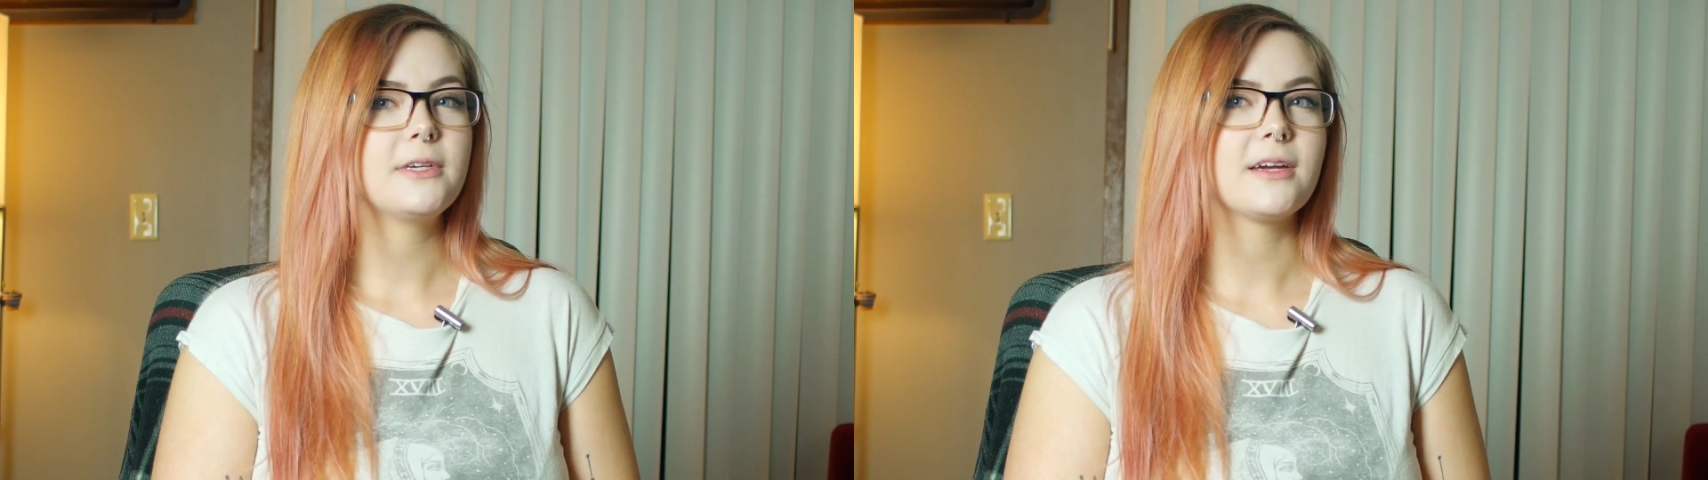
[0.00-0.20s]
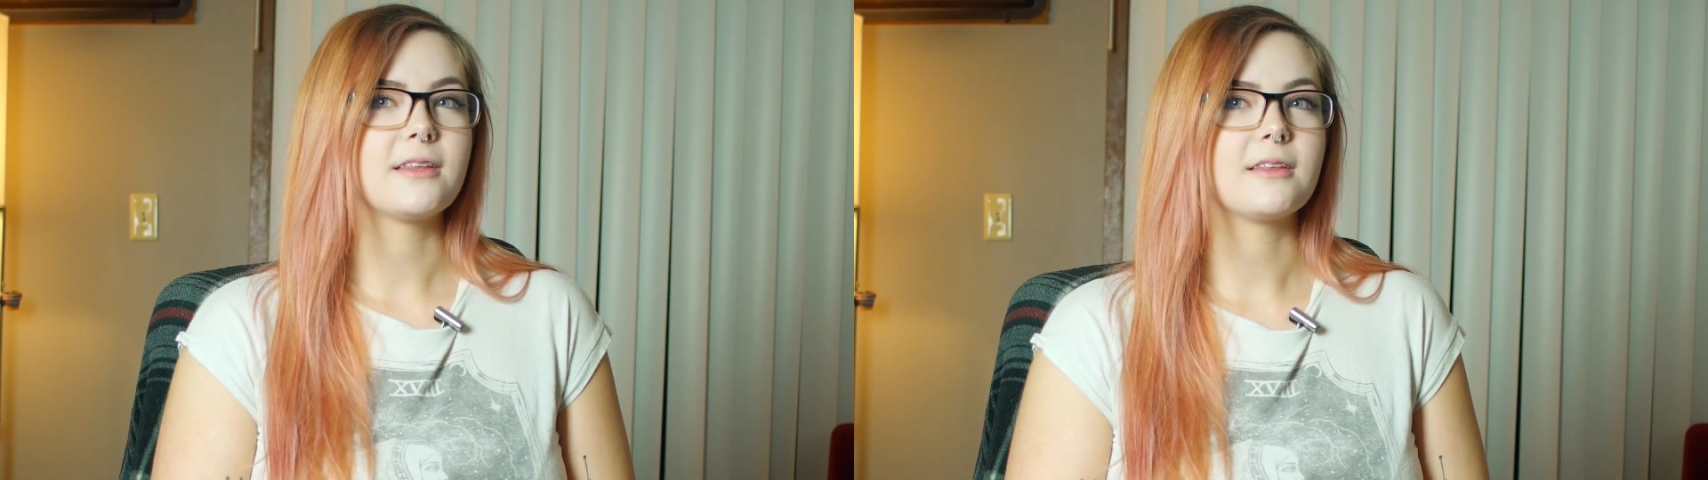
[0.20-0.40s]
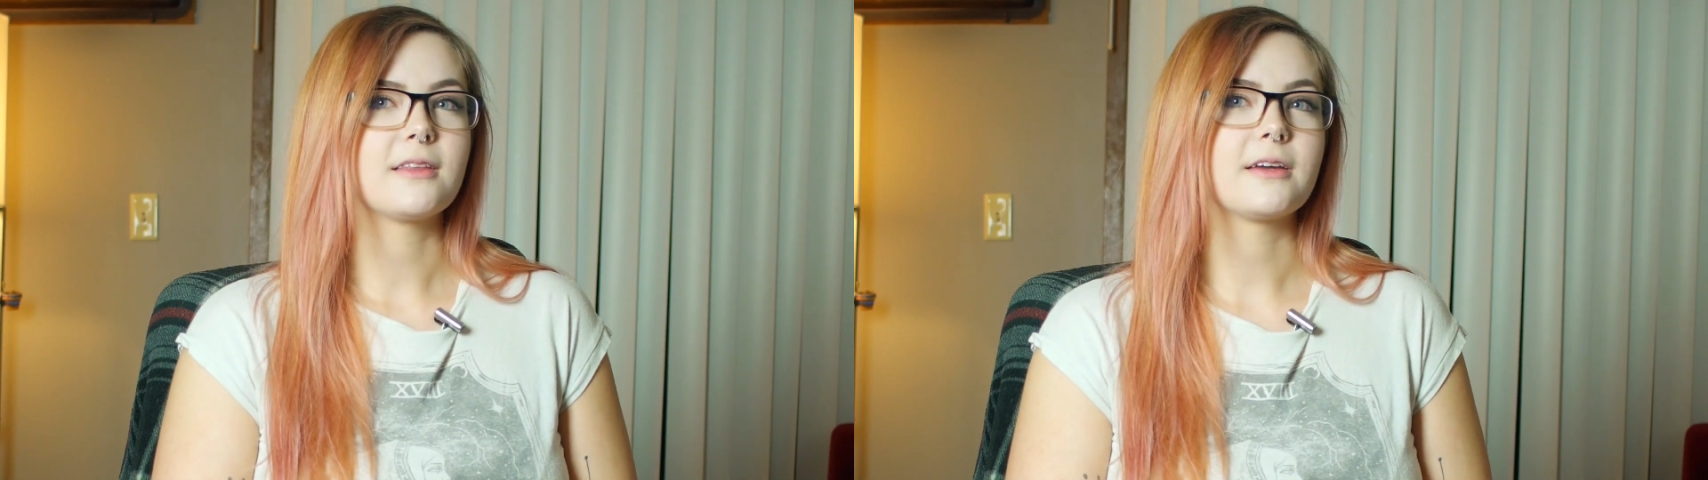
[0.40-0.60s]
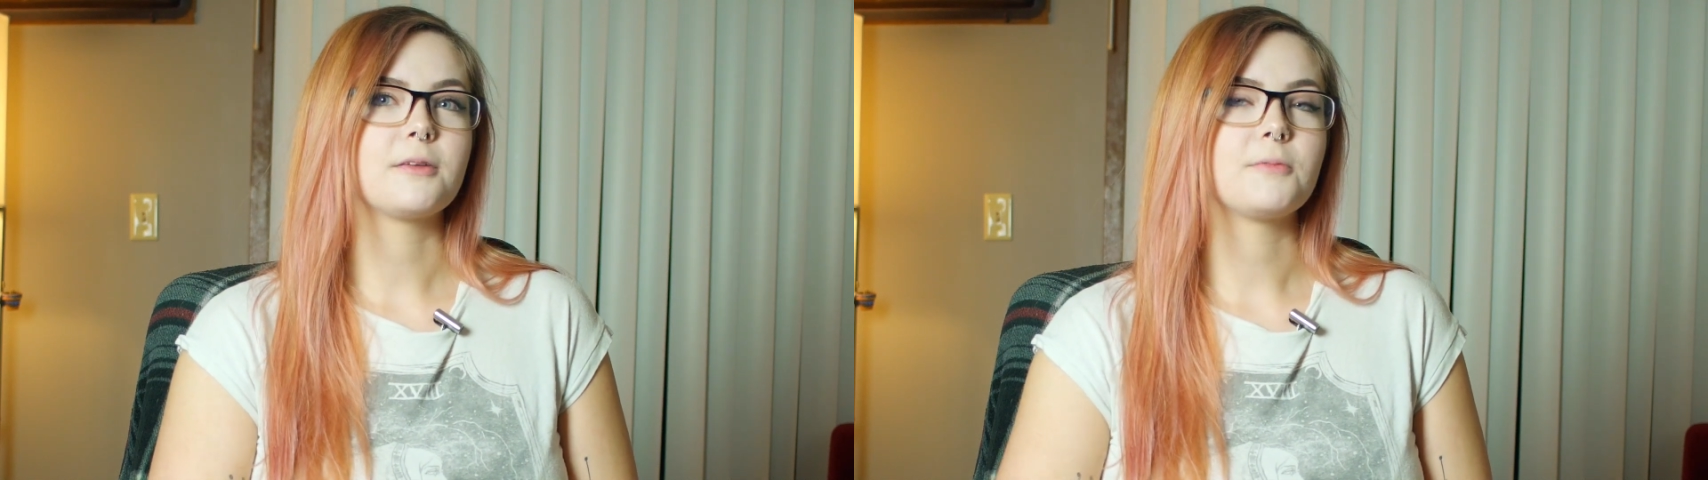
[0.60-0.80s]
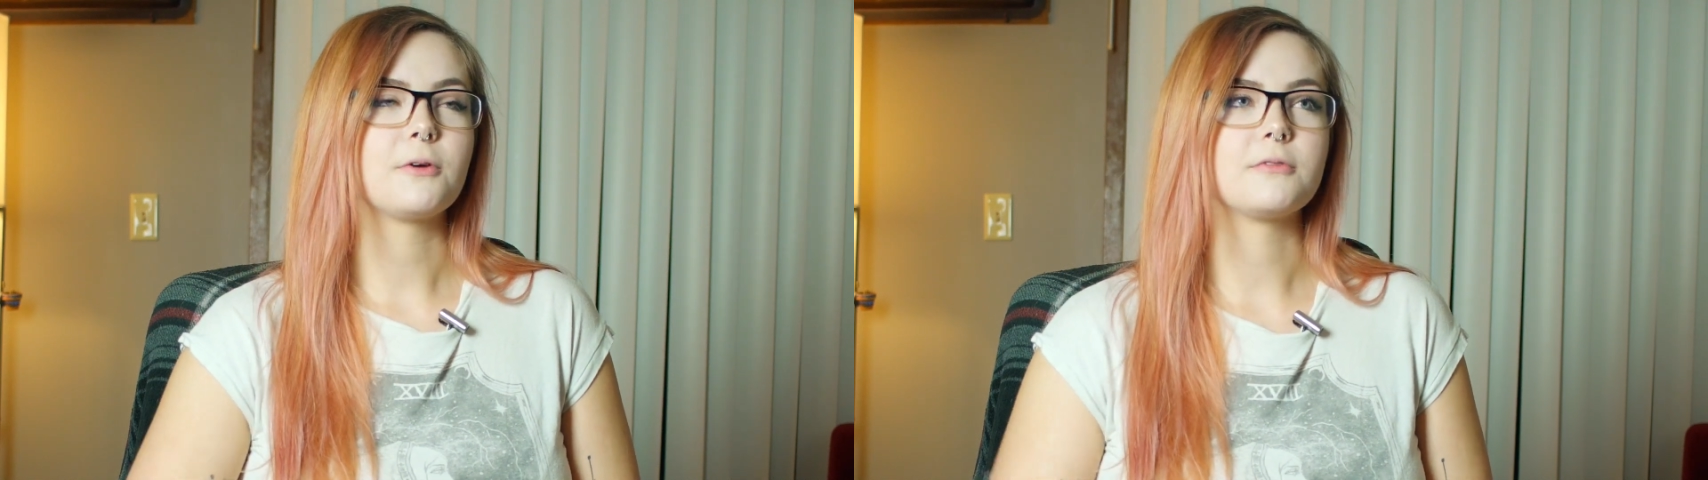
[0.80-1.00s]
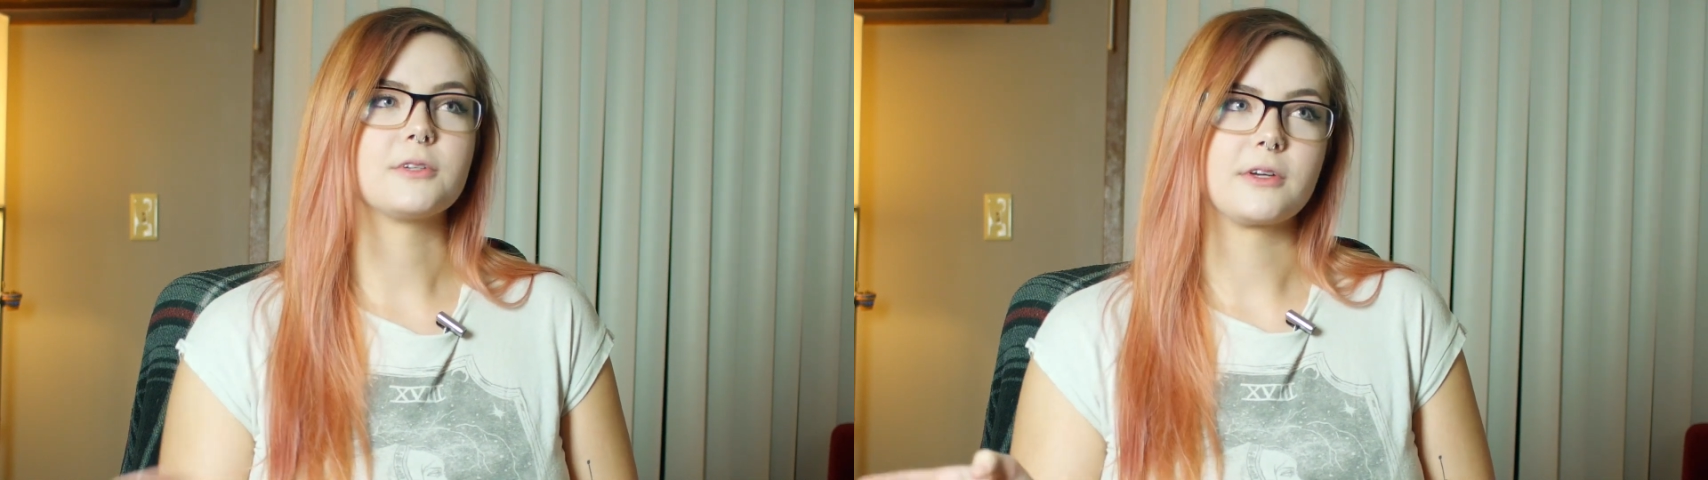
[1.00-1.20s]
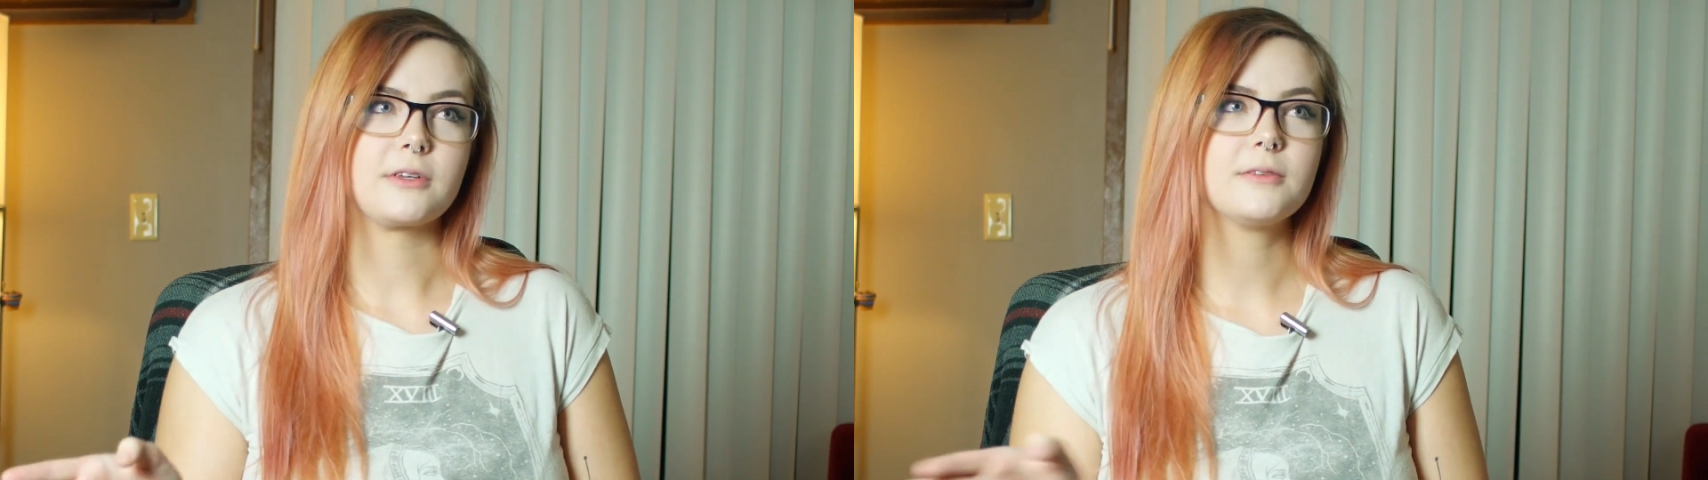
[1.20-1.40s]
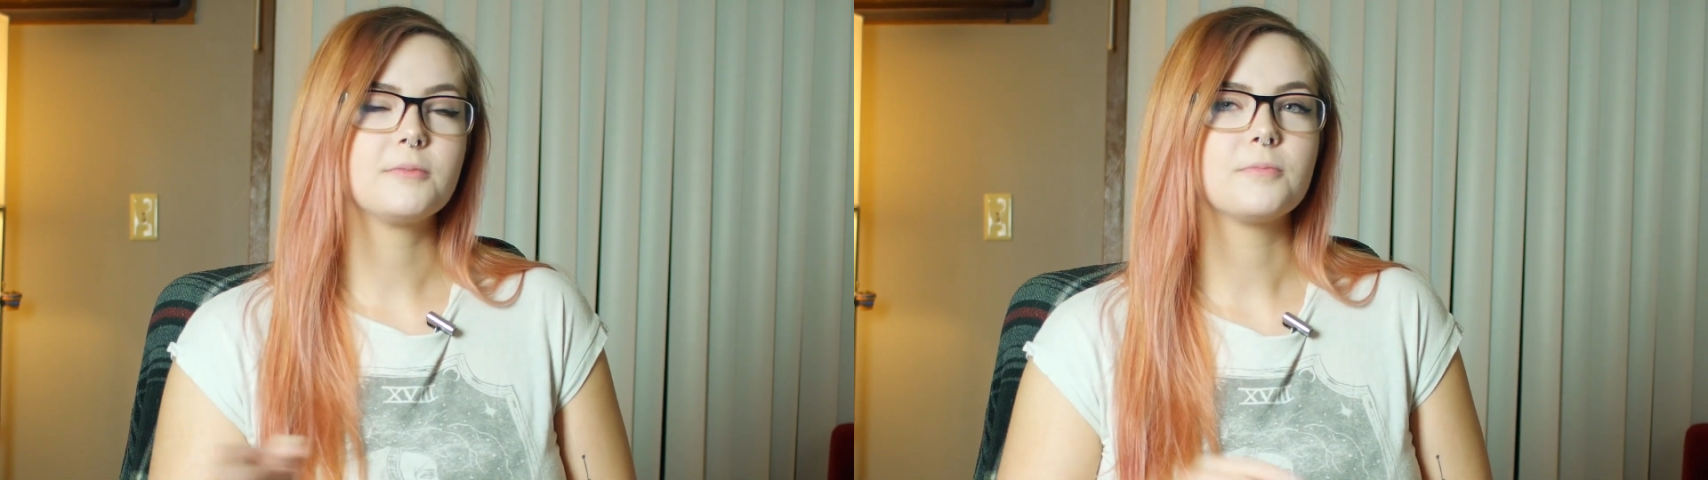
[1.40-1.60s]
I think that can be
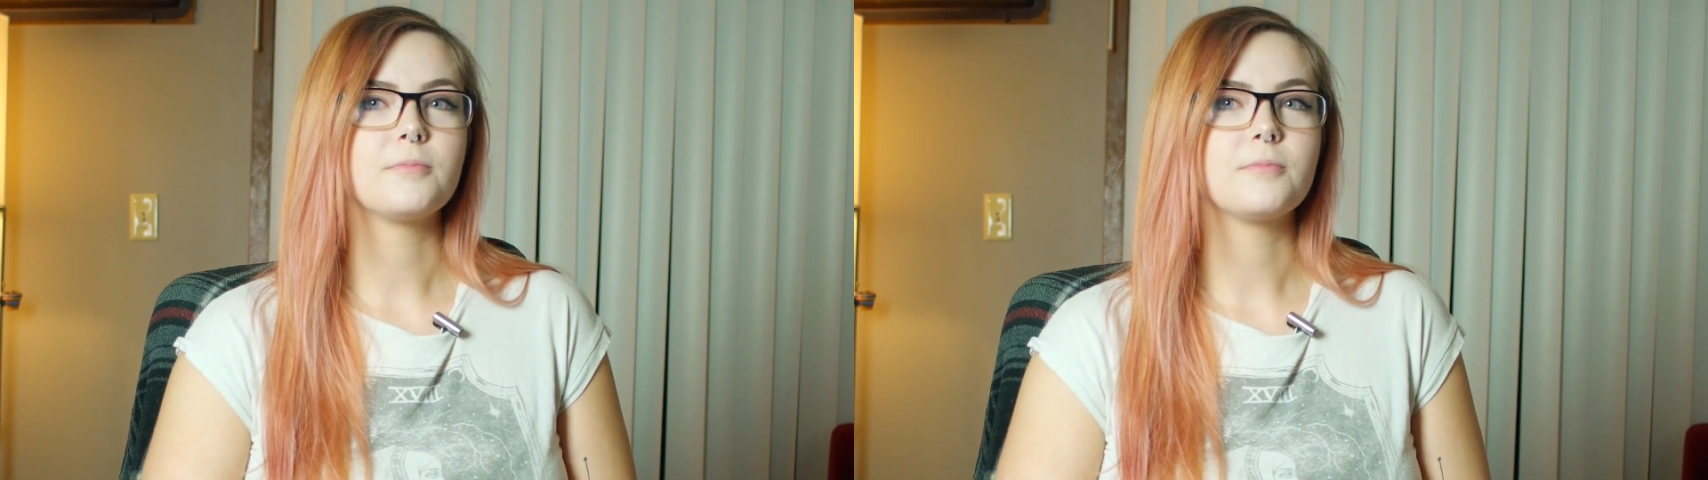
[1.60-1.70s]
overdone,